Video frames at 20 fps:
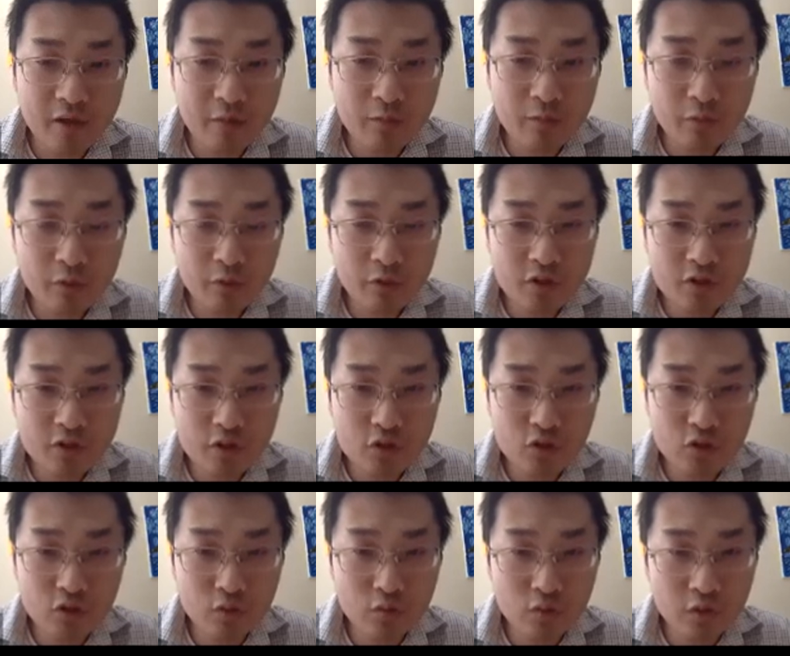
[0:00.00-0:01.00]
approach
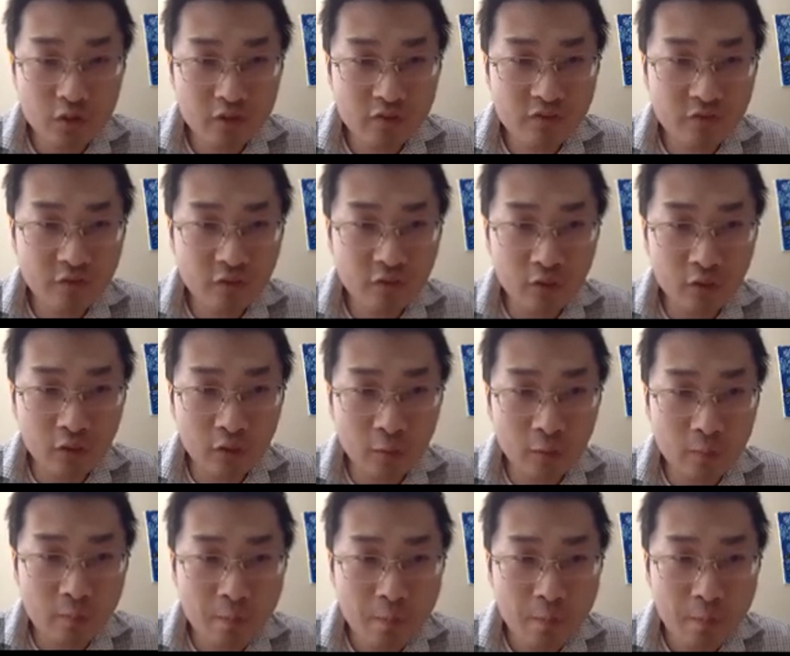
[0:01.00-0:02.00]
should work
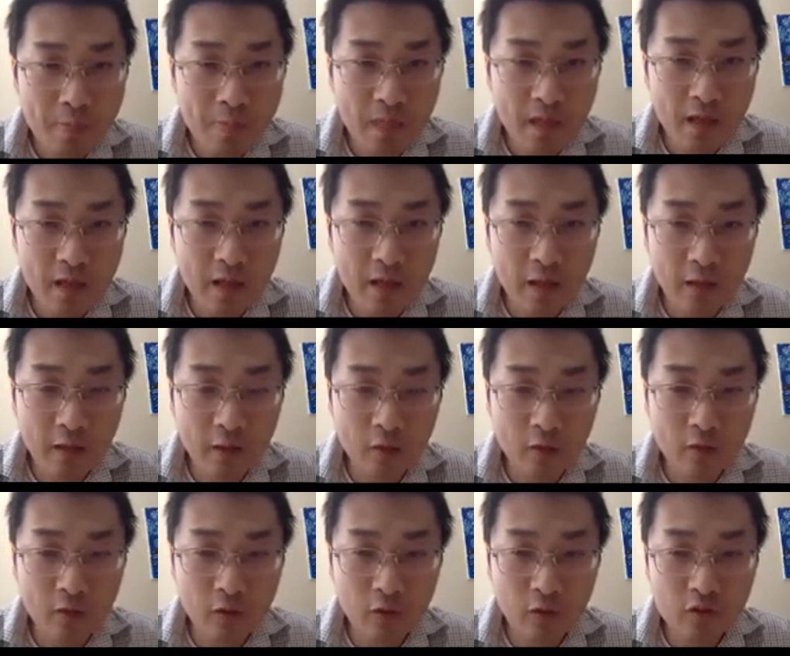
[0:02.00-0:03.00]
for
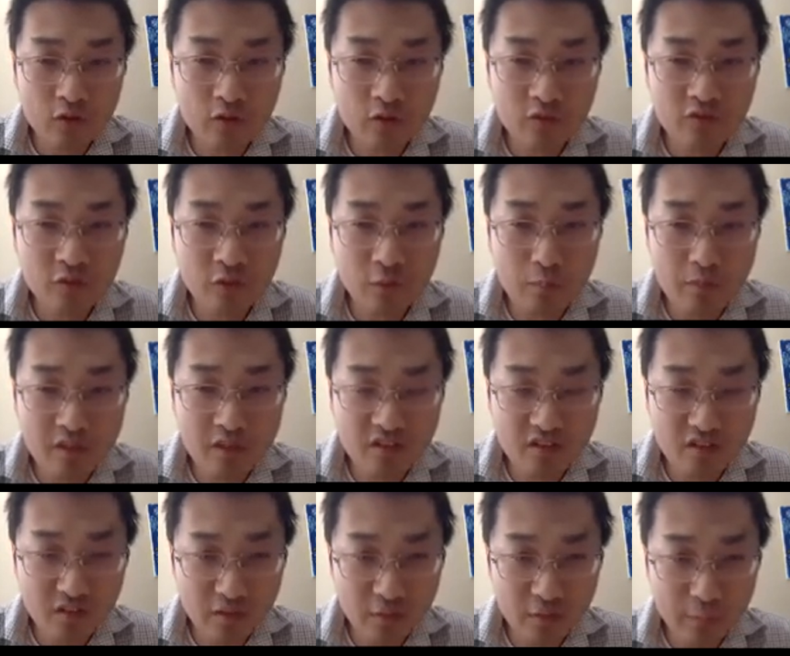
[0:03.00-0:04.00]
also for
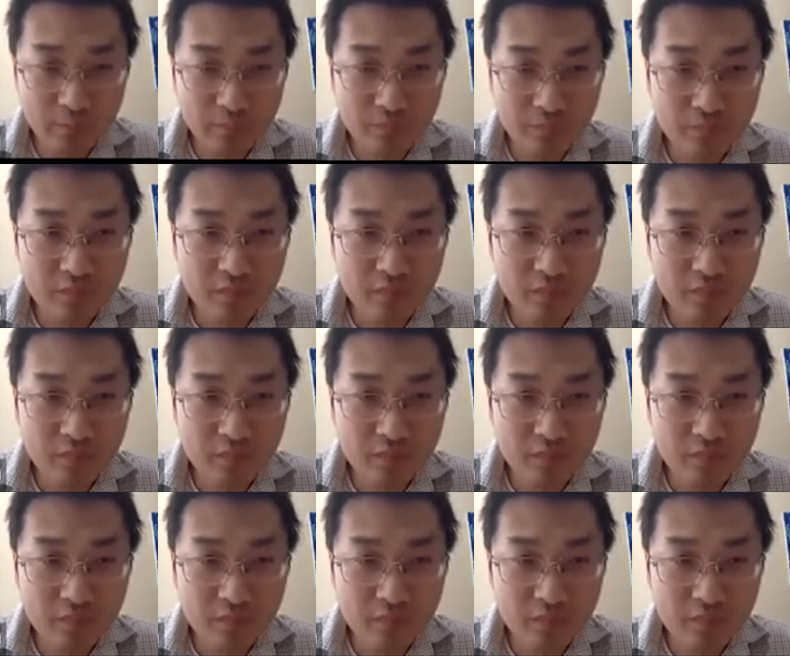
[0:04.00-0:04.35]
mixing